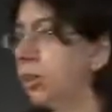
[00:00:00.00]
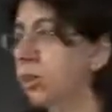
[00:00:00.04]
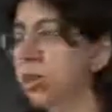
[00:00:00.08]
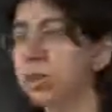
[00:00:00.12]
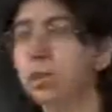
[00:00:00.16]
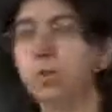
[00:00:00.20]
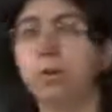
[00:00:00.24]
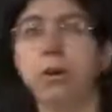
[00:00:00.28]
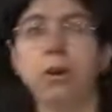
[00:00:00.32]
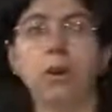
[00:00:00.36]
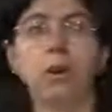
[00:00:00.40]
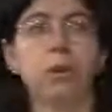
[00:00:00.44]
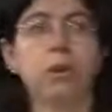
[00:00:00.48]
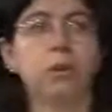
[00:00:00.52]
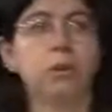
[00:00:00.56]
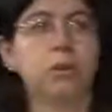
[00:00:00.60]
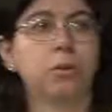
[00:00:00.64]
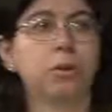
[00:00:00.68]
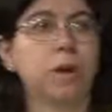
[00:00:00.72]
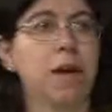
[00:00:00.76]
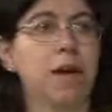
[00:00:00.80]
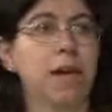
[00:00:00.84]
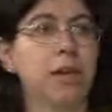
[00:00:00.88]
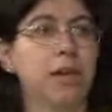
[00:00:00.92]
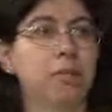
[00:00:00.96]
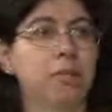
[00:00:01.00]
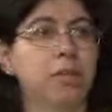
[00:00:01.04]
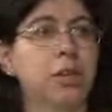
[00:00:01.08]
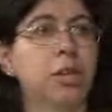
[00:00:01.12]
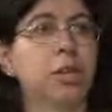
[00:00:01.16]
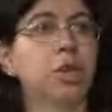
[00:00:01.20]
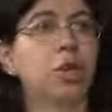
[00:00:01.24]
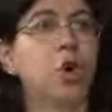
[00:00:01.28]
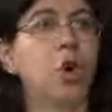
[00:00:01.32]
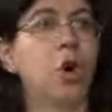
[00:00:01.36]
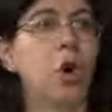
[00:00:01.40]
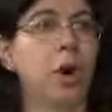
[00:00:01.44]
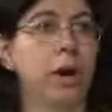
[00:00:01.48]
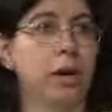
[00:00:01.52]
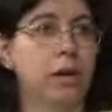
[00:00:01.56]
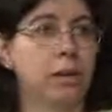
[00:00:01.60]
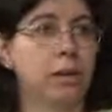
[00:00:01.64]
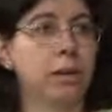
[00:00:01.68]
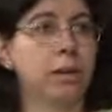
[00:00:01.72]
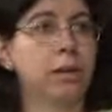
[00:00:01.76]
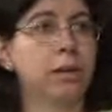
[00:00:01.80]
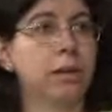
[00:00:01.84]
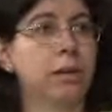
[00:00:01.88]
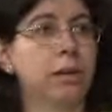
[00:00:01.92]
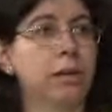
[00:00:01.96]
So we're going to kind of ignore
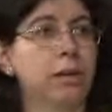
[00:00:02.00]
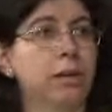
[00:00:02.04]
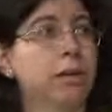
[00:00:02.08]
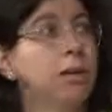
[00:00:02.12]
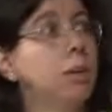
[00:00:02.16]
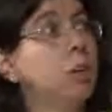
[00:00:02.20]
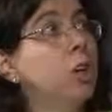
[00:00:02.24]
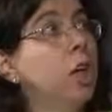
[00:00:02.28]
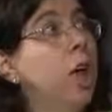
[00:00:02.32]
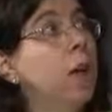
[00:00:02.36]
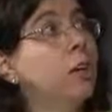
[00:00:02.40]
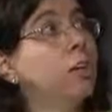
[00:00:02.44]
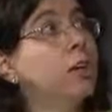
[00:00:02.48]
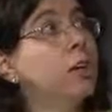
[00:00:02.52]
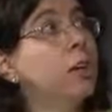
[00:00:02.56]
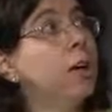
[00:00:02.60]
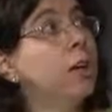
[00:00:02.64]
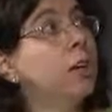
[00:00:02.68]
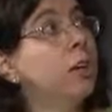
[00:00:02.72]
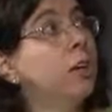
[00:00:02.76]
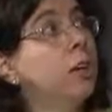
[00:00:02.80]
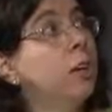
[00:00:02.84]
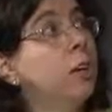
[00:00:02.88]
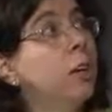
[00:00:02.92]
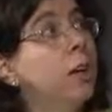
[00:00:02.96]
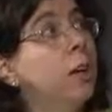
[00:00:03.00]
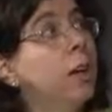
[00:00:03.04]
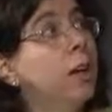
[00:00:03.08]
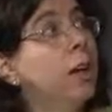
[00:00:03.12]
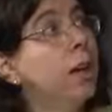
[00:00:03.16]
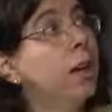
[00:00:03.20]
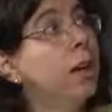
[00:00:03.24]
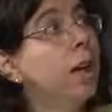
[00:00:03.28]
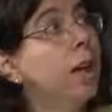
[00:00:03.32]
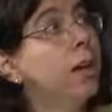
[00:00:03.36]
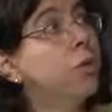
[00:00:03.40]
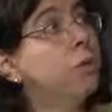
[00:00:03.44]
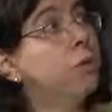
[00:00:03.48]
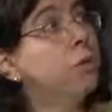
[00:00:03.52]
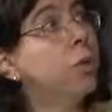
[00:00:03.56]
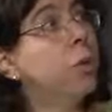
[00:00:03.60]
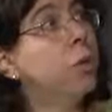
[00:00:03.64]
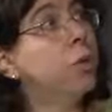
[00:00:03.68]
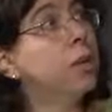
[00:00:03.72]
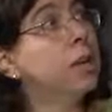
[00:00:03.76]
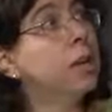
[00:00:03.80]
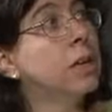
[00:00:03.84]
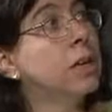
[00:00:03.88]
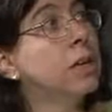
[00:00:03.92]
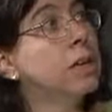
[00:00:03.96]
the denominator and
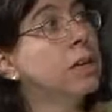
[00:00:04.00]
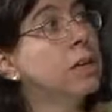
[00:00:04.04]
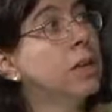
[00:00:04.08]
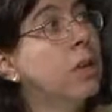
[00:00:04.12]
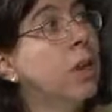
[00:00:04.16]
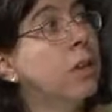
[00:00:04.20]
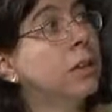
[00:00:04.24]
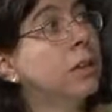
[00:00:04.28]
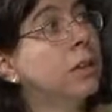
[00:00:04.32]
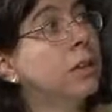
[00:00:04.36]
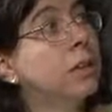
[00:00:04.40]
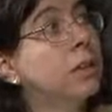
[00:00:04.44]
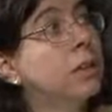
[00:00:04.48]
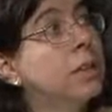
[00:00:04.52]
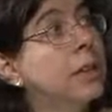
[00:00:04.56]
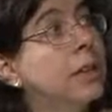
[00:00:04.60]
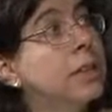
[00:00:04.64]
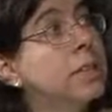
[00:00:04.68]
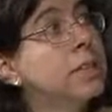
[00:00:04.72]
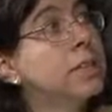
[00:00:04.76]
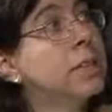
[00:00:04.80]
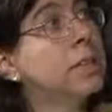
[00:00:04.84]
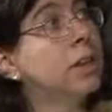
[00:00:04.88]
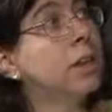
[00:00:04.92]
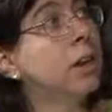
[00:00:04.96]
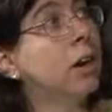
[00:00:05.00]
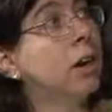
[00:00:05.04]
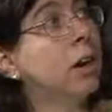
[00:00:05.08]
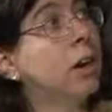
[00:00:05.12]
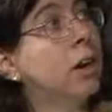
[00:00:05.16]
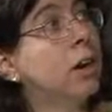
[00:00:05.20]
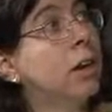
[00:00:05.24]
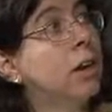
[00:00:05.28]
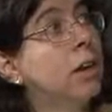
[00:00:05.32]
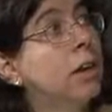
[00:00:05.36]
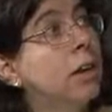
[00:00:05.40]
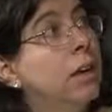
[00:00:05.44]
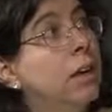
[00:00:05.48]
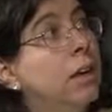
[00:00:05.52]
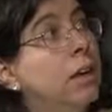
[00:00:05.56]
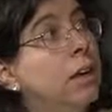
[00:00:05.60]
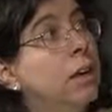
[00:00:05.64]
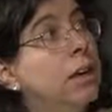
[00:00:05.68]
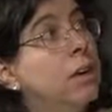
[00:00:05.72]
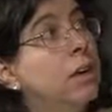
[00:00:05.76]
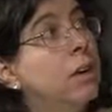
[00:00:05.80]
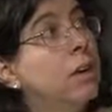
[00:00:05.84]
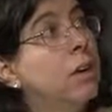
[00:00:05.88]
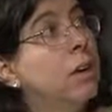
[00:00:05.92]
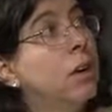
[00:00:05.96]
focus on the things that are
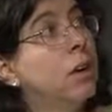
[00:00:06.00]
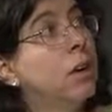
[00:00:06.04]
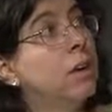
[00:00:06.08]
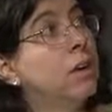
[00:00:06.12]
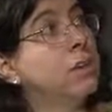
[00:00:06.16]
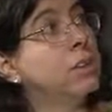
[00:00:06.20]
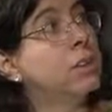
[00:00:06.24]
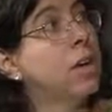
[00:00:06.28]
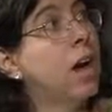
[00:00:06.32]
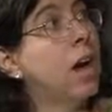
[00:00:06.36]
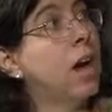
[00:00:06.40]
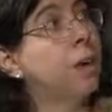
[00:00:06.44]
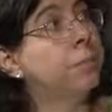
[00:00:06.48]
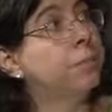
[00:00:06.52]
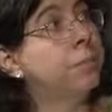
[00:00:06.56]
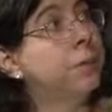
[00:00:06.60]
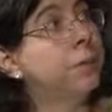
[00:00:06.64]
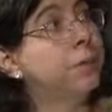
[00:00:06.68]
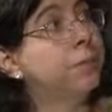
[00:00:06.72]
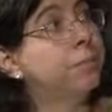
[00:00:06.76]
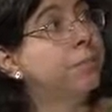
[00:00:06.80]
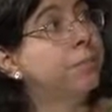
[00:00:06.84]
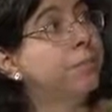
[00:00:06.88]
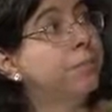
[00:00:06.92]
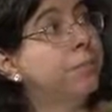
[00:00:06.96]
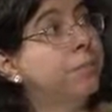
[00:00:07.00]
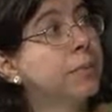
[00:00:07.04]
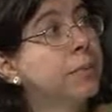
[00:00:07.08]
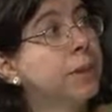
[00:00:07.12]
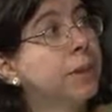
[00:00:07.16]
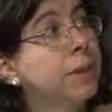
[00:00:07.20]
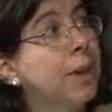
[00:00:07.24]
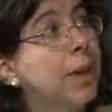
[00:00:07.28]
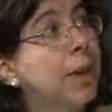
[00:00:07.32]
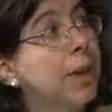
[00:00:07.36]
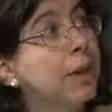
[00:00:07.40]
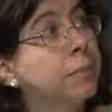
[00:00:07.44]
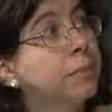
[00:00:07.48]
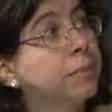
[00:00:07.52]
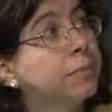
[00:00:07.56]
here on top. Okay?